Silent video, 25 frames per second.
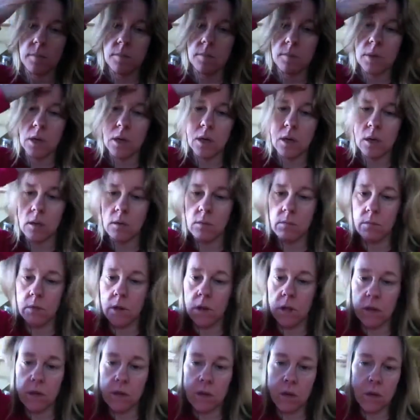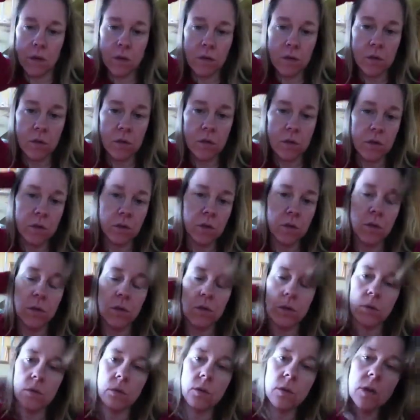meeting with Dr.
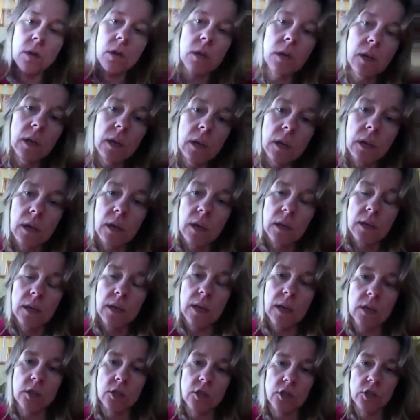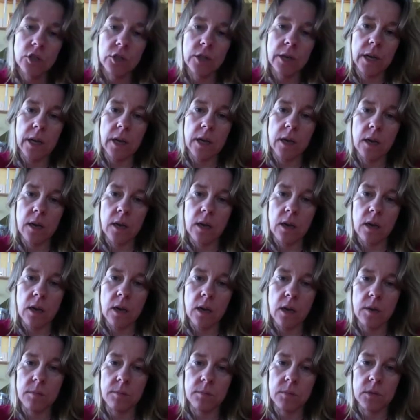Liu yesterday
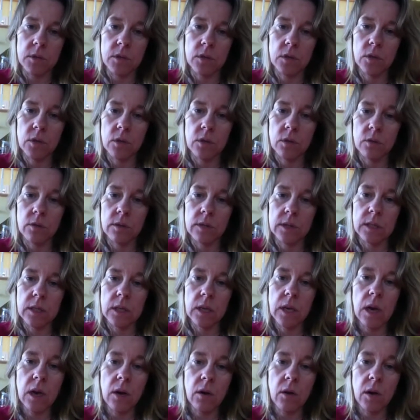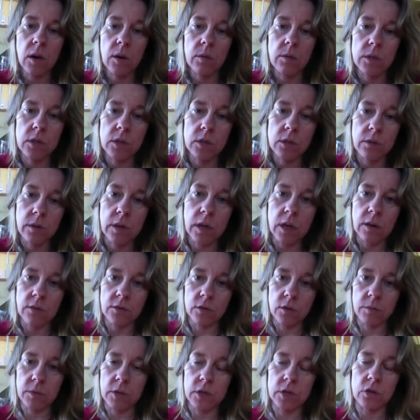to see how I was doing
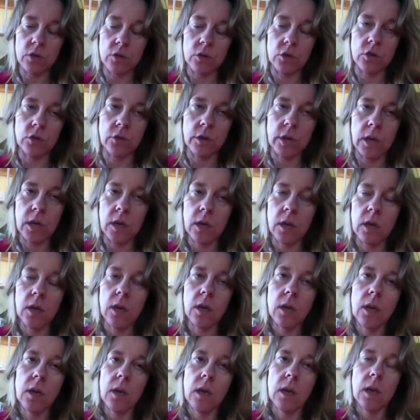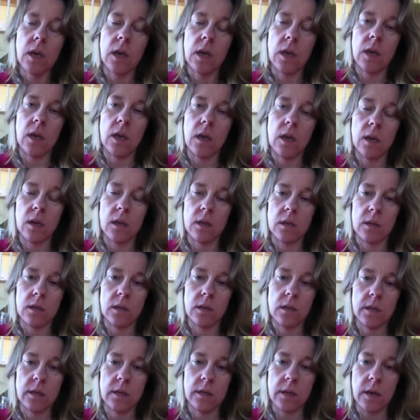after my surgery.
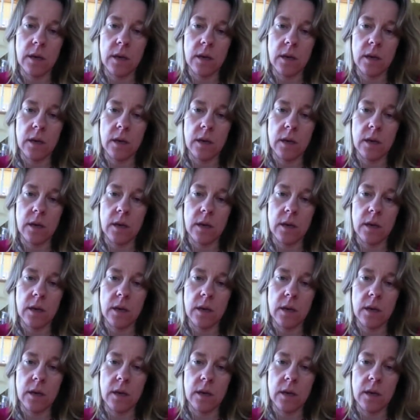And